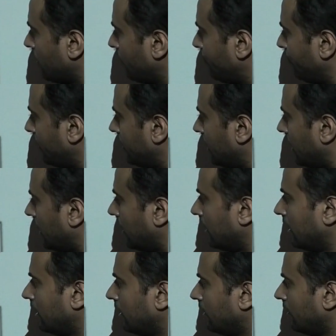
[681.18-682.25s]
off with
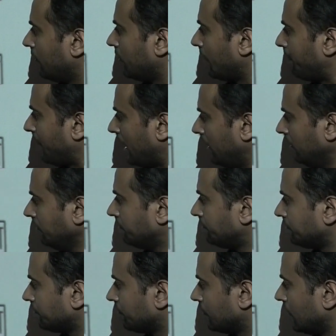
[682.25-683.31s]
the
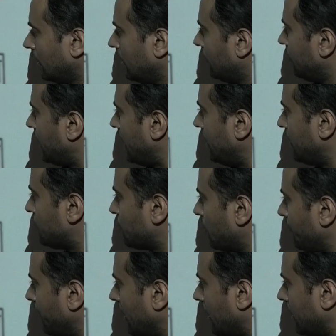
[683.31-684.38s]
pin, then it
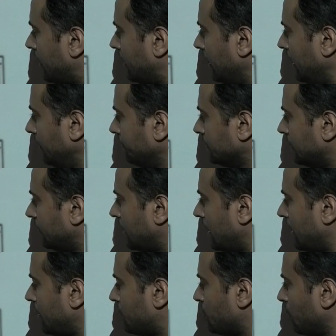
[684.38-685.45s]
should be a T,
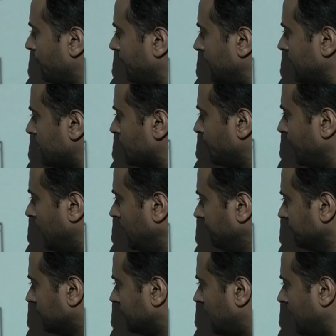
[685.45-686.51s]
then it should be this
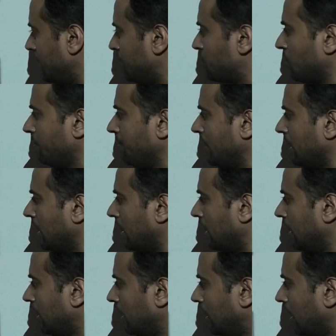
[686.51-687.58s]
V, then it should be
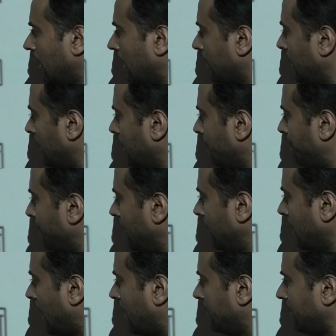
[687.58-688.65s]
again a
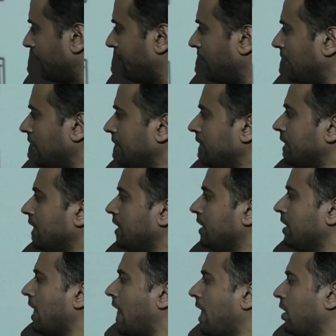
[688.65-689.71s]
pin, and definitely
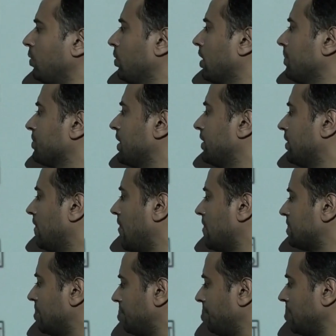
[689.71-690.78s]
then the arrow comes at the
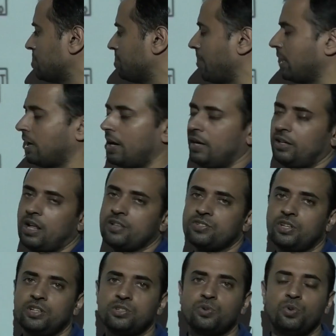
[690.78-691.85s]
last. It means my correct
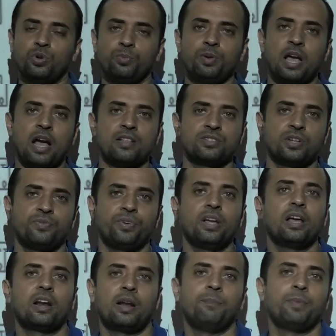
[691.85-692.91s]
answer is going to be answer
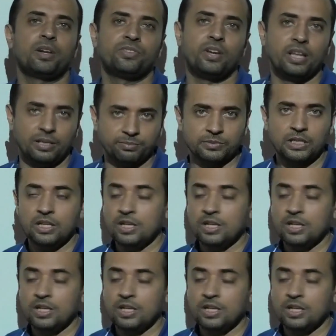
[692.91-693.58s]
figure number 3.